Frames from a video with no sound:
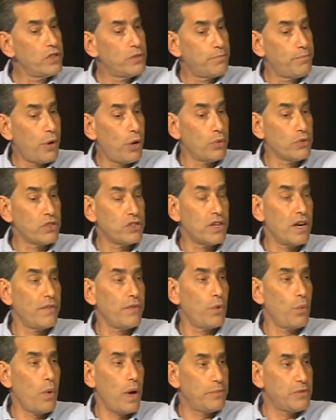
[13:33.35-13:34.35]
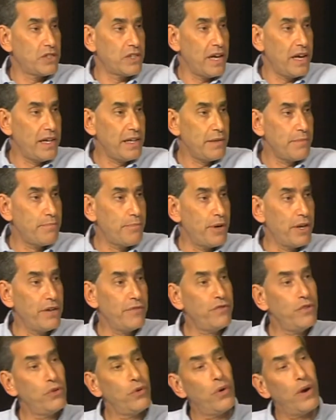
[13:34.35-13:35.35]
post it on the website, but
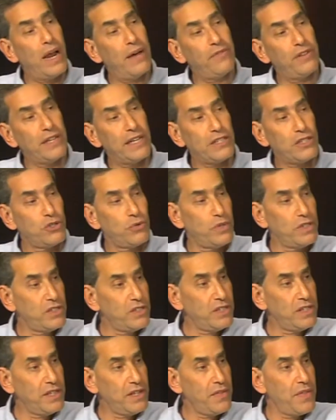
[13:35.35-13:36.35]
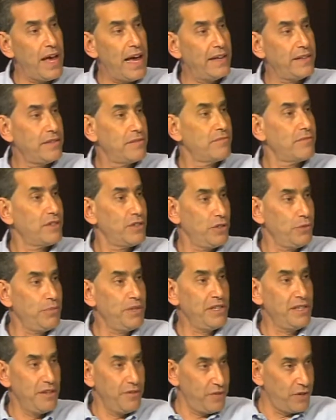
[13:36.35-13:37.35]
if you don't have electricity, that could
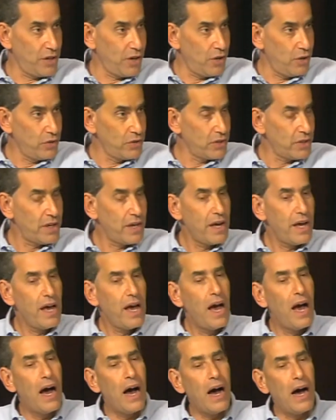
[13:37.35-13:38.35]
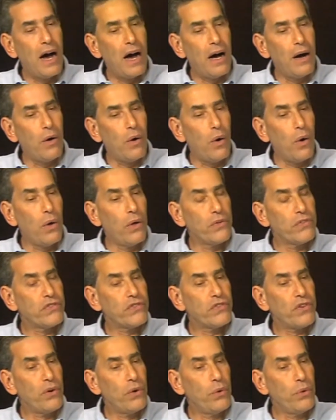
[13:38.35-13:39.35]
be difficult.
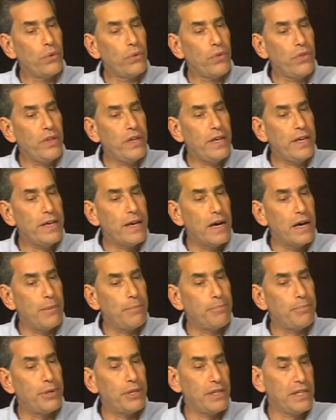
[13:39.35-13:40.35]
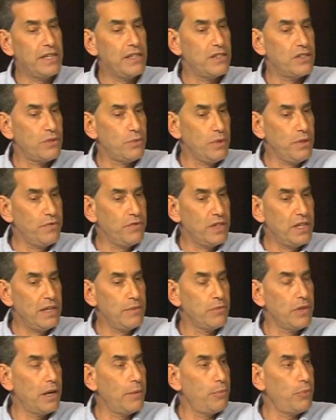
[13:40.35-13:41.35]
Also, the police, we've
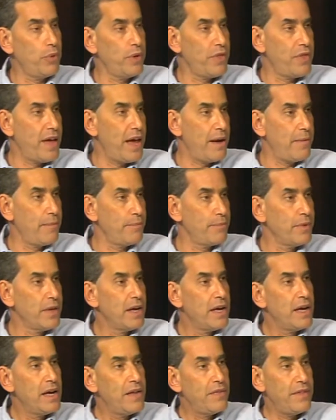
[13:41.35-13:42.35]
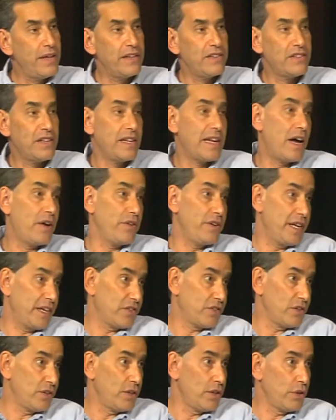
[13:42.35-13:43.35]
teamed up with them. They send out
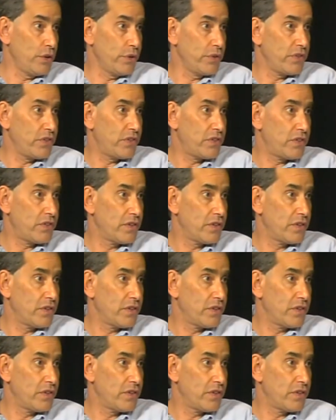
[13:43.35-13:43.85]
nixle alerts.